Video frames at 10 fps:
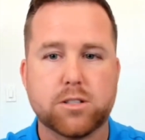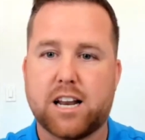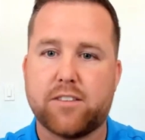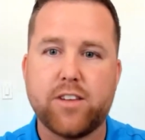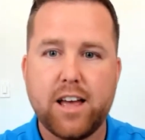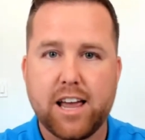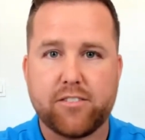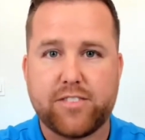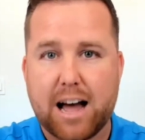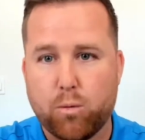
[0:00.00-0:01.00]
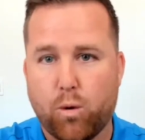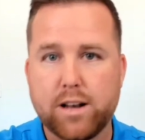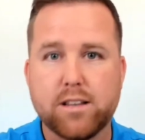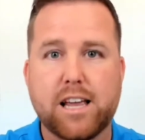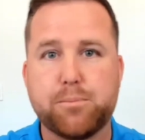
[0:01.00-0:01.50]
And if that
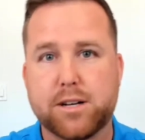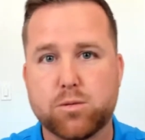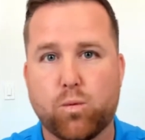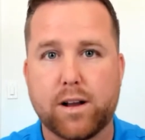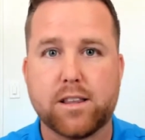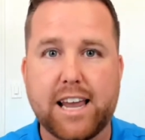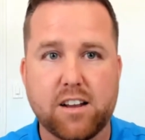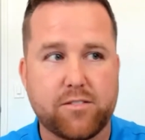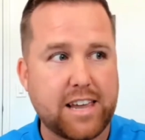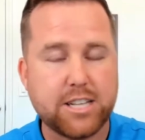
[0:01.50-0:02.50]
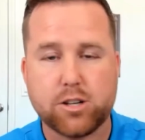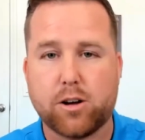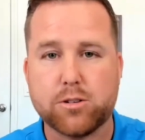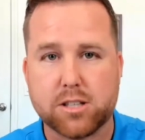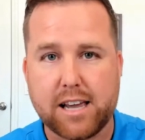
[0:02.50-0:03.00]
1 lead plus 1 lead, if each of
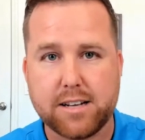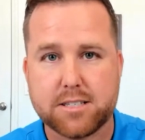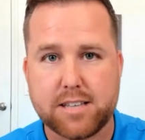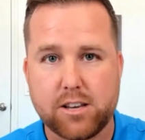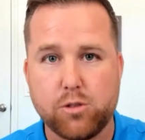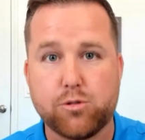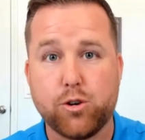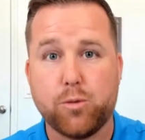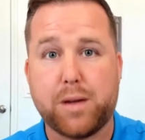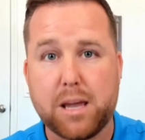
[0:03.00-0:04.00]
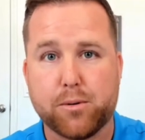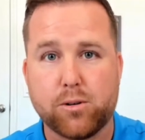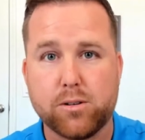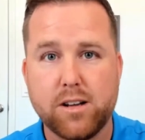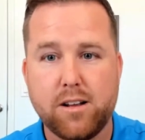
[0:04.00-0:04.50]
those leads send you 2
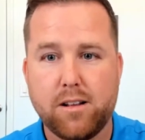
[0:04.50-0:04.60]
people,